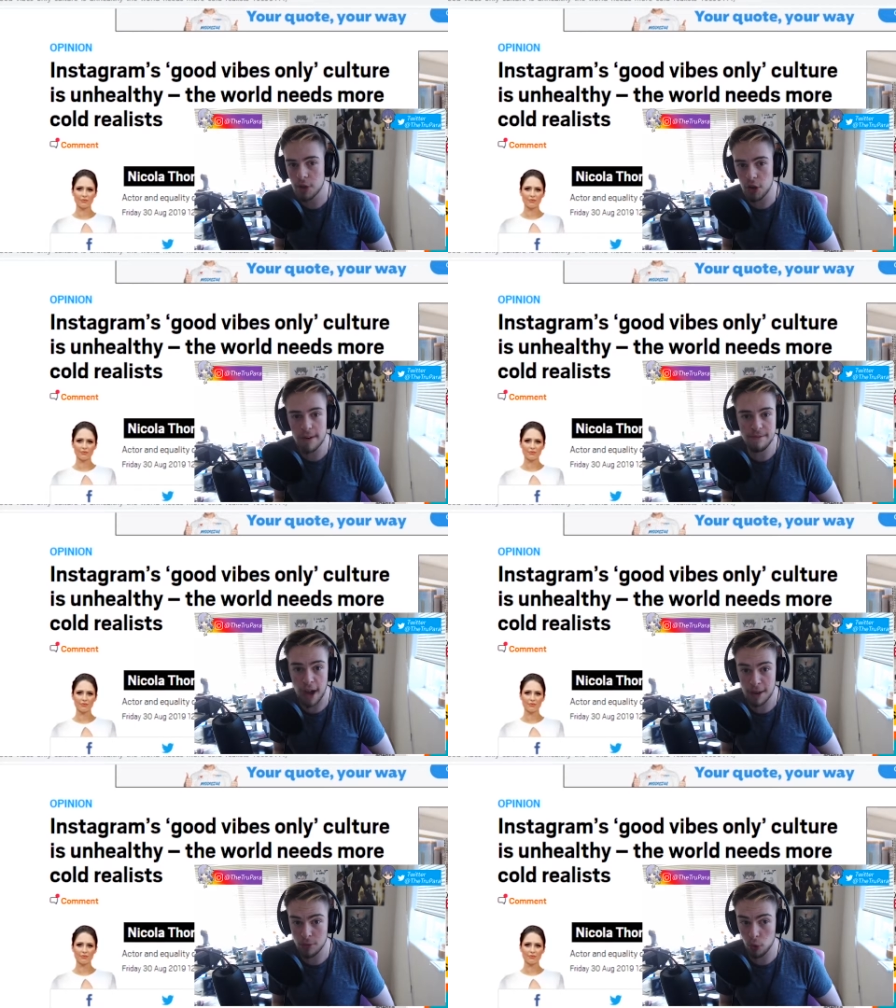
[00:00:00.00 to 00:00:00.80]
Good
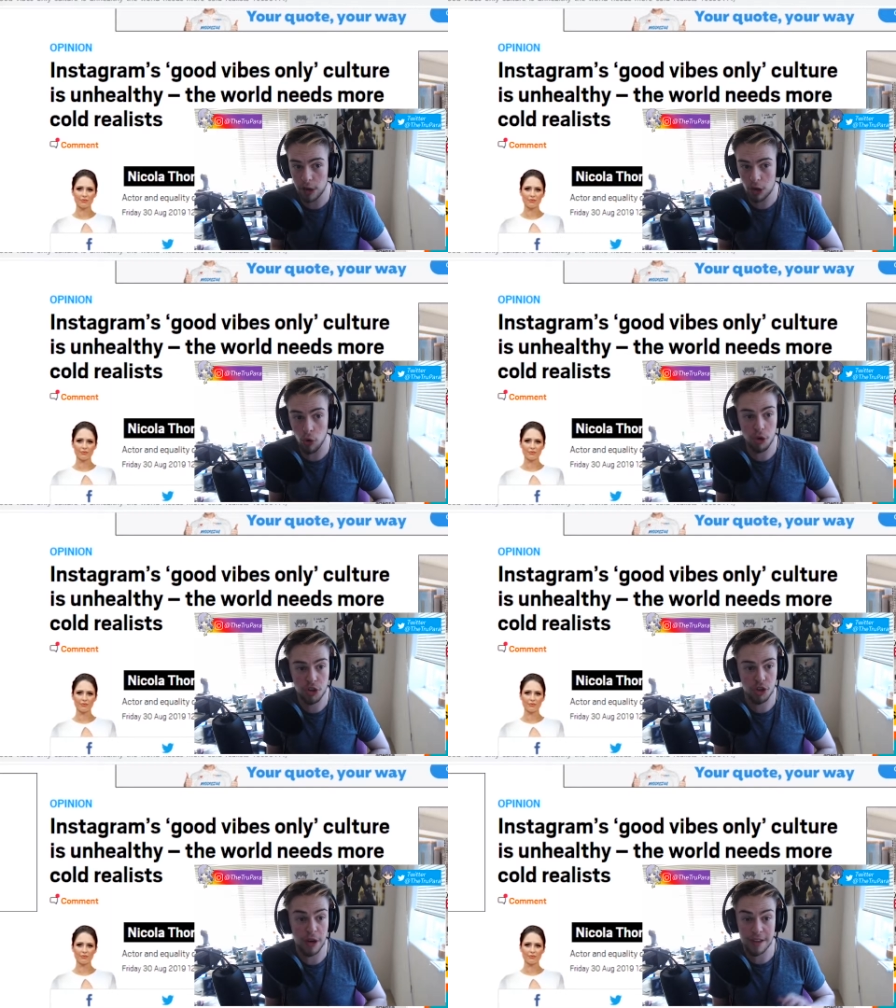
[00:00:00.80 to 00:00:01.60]
Vibes Only
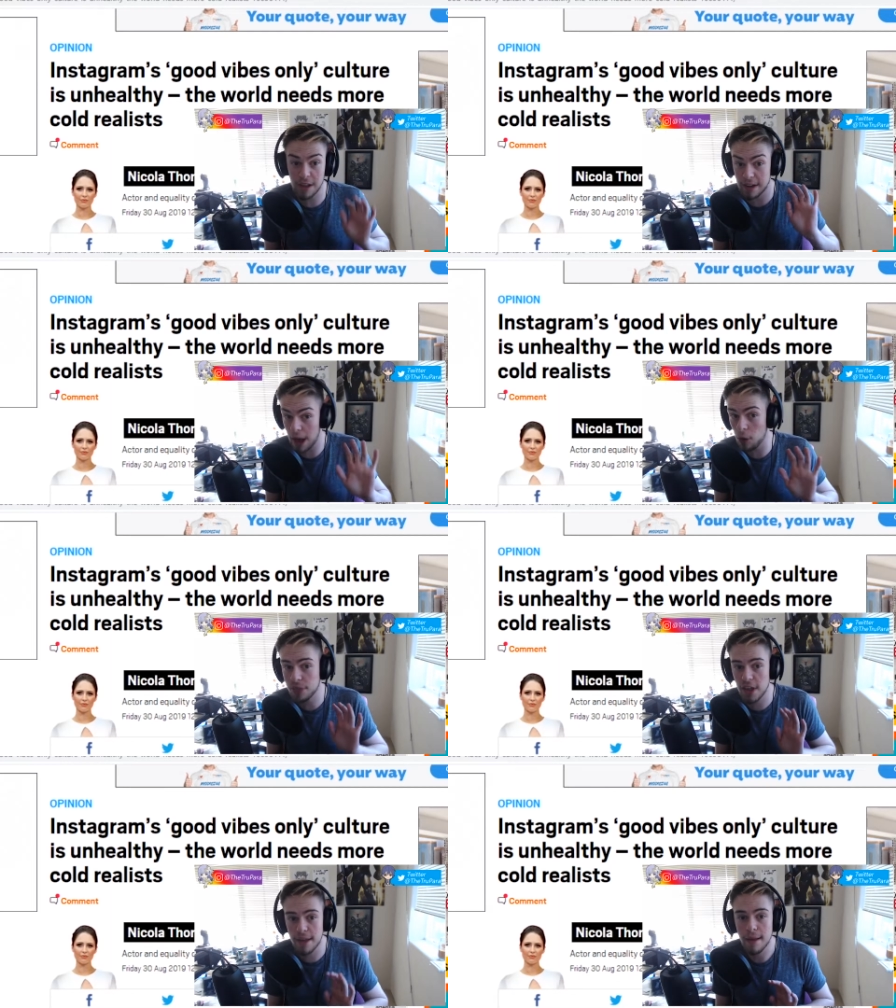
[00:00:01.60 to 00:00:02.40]
Culture is
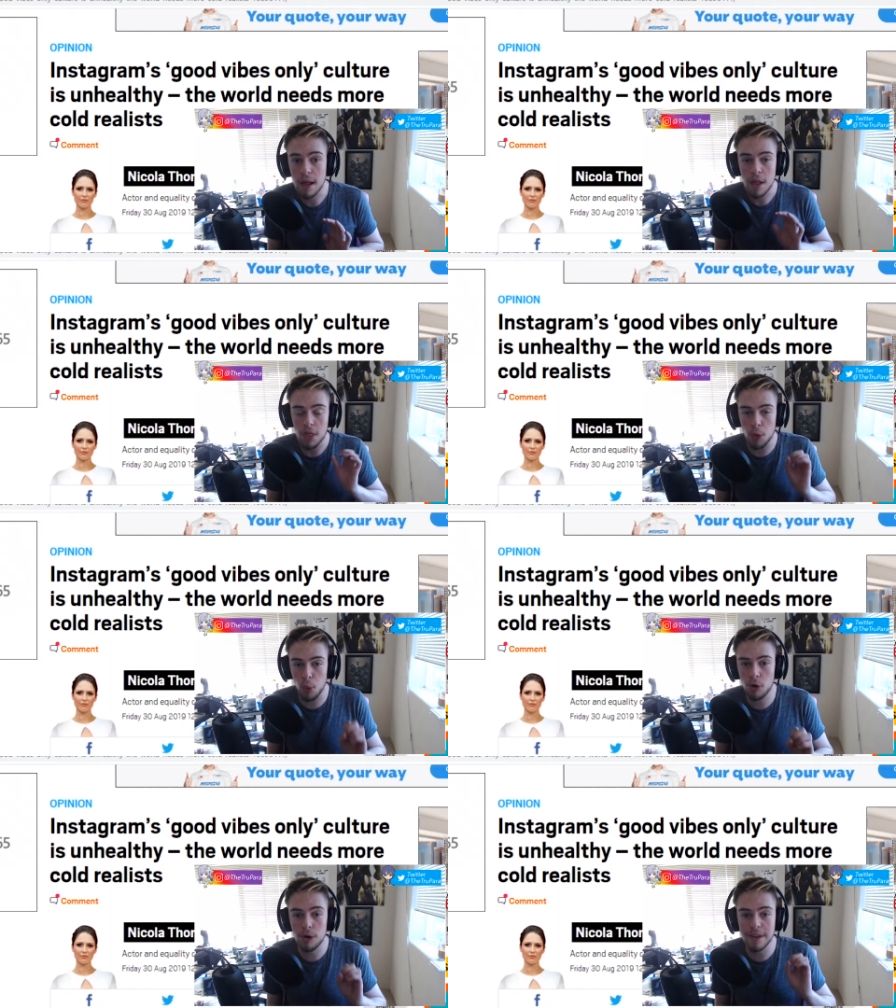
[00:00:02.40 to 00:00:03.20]
Unhealthy. The
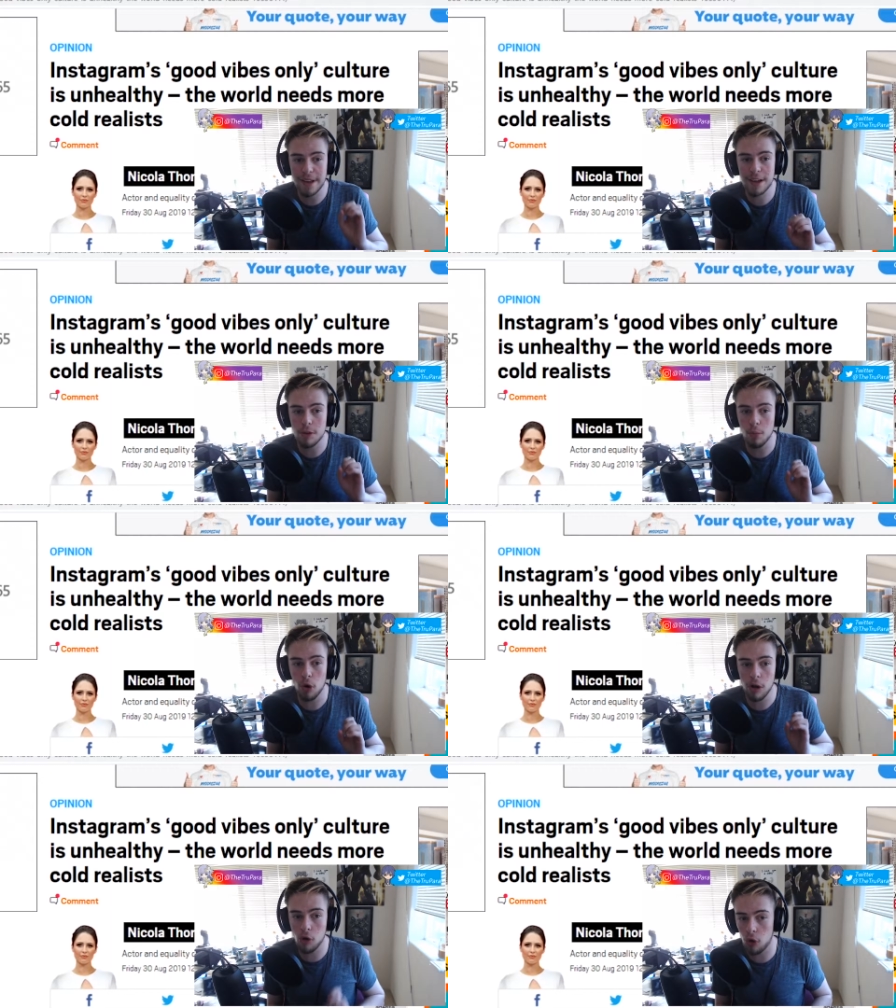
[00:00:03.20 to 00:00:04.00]
World Needs
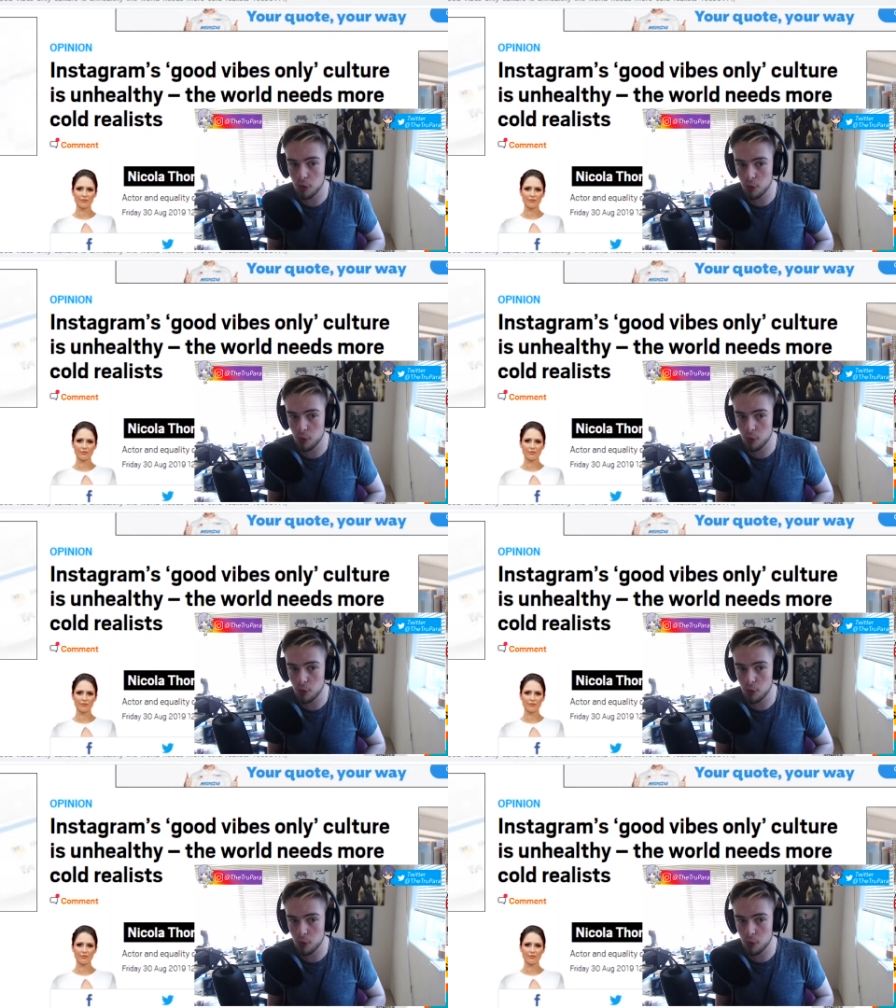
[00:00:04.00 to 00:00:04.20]
More Cold